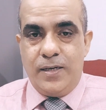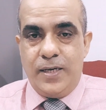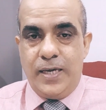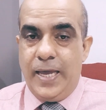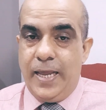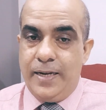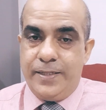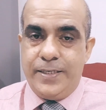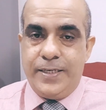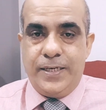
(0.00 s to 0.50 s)

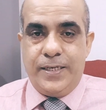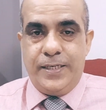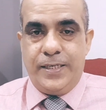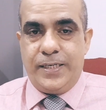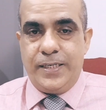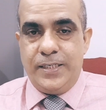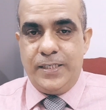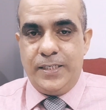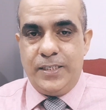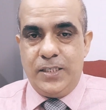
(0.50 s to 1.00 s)
healthy heart.
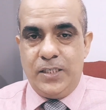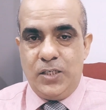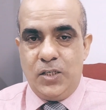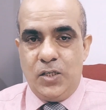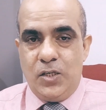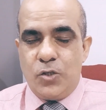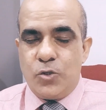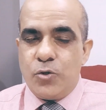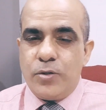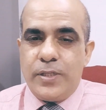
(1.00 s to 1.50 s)

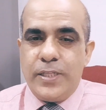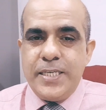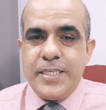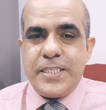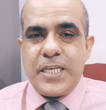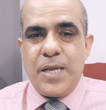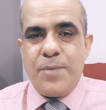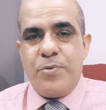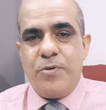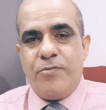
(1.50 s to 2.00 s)
So these
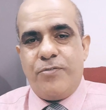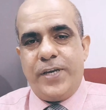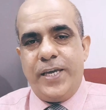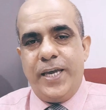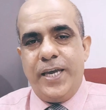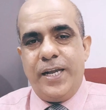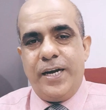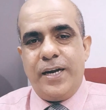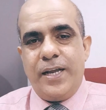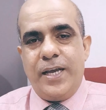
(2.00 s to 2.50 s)
type of
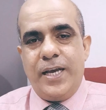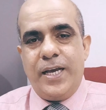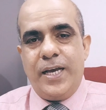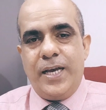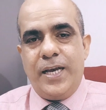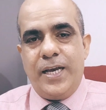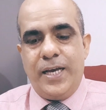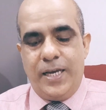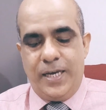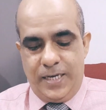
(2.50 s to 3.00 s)
care
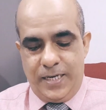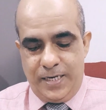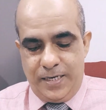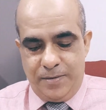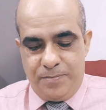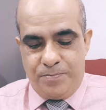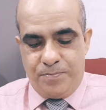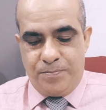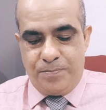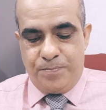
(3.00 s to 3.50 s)
and
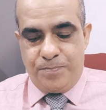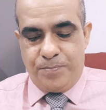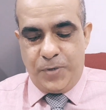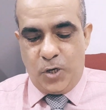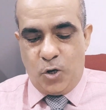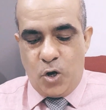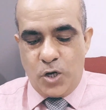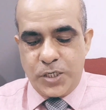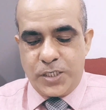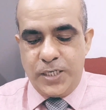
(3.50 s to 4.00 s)

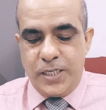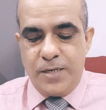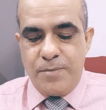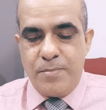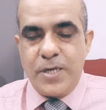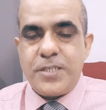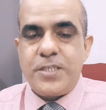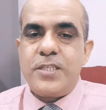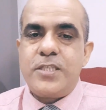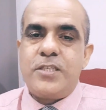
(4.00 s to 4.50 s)
precautionary
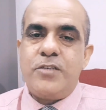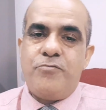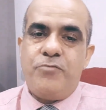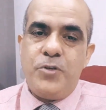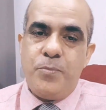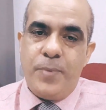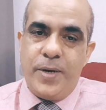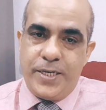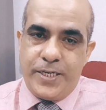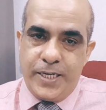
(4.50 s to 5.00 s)
measures, if we
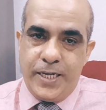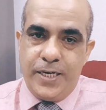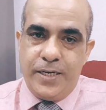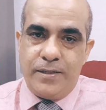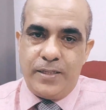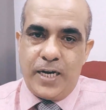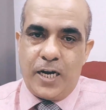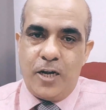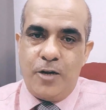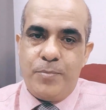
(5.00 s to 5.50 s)
maintain,
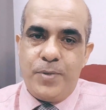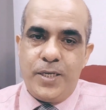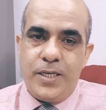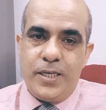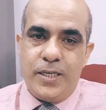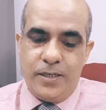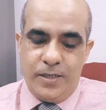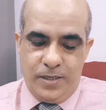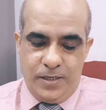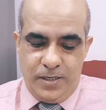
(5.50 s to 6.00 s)
that will
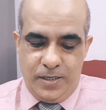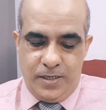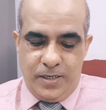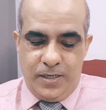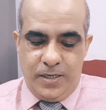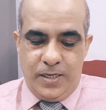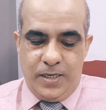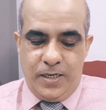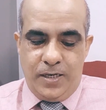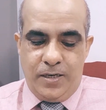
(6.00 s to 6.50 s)
be
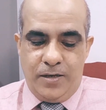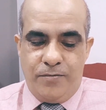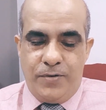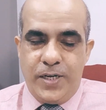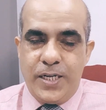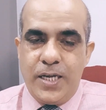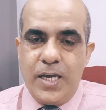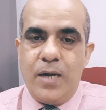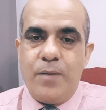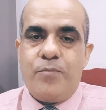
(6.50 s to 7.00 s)

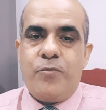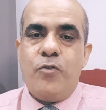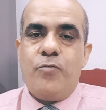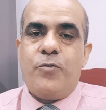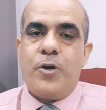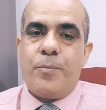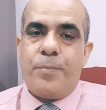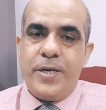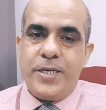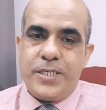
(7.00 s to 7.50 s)
very helpful
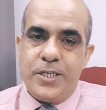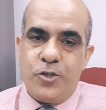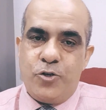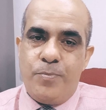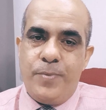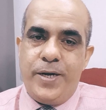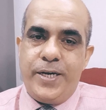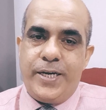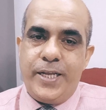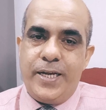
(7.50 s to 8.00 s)
for patient to
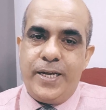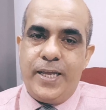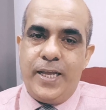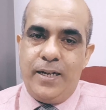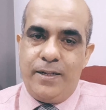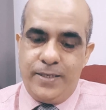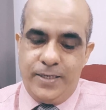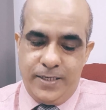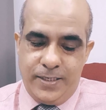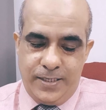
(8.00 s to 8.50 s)
maintain
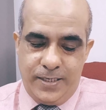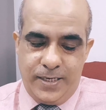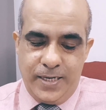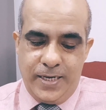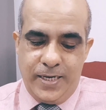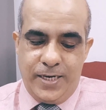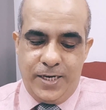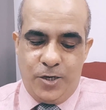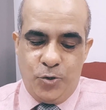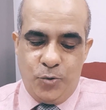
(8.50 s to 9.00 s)
healthy heart
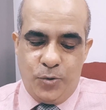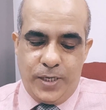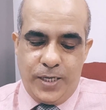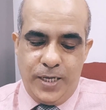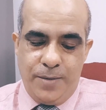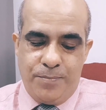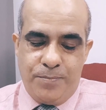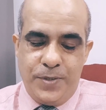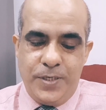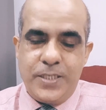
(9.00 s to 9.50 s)
and to
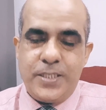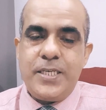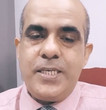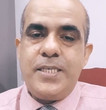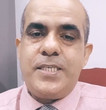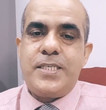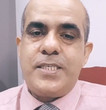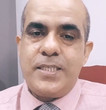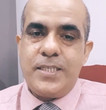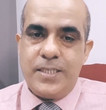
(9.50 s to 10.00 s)
keep
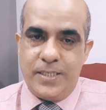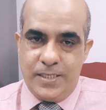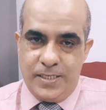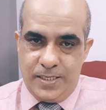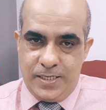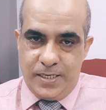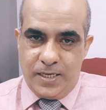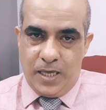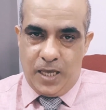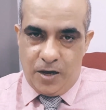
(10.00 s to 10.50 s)
disease
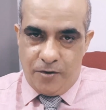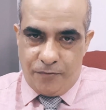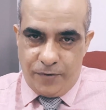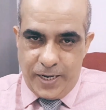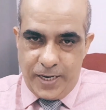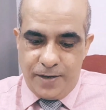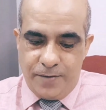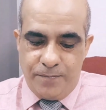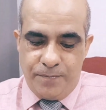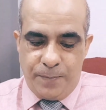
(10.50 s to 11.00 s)

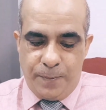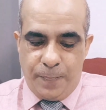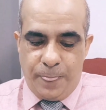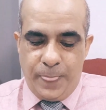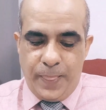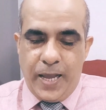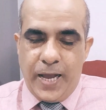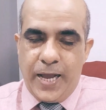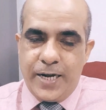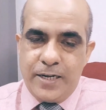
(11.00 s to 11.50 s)
away.
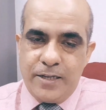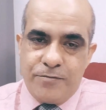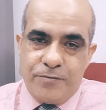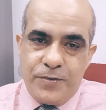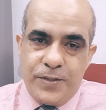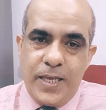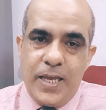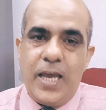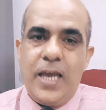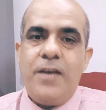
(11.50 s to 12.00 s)
And if
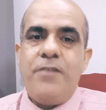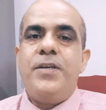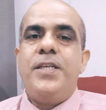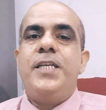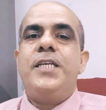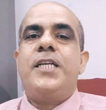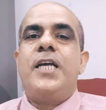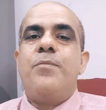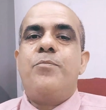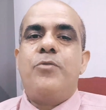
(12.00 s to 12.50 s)
they have any
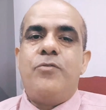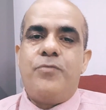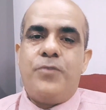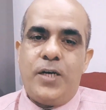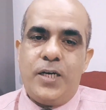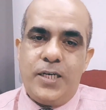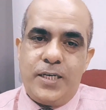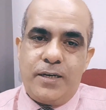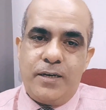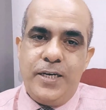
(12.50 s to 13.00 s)
type of
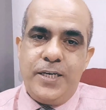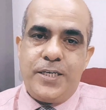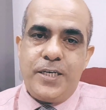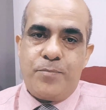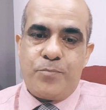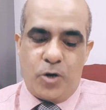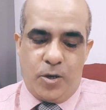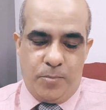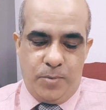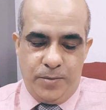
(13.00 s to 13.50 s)
heart related
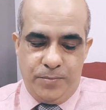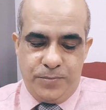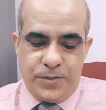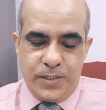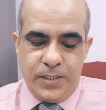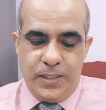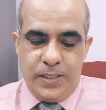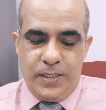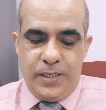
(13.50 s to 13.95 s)
problems,